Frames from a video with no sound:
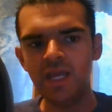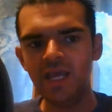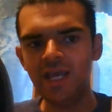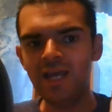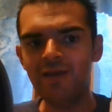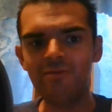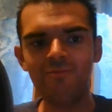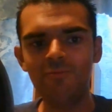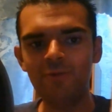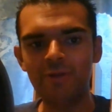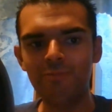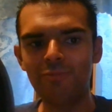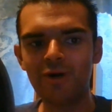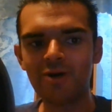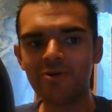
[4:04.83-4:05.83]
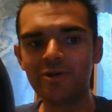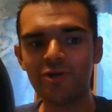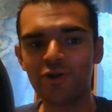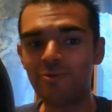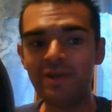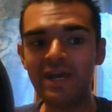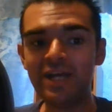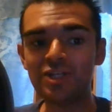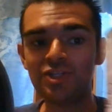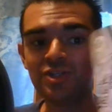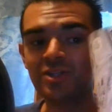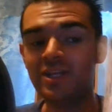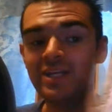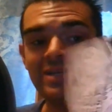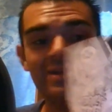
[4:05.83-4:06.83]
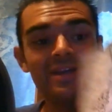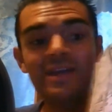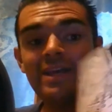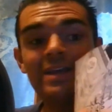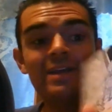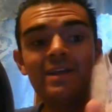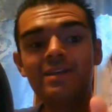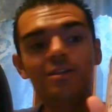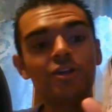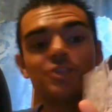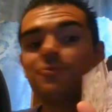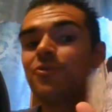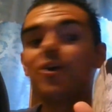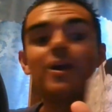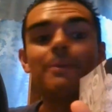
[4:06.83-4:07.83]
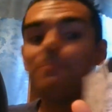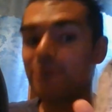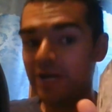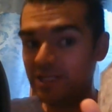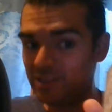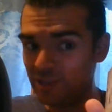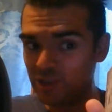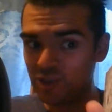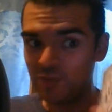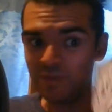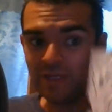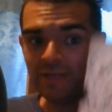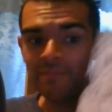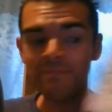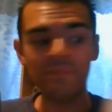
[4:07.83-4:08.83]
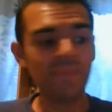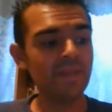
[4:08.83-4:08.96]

And with Mara, her reaction, like, looks very priceless to me.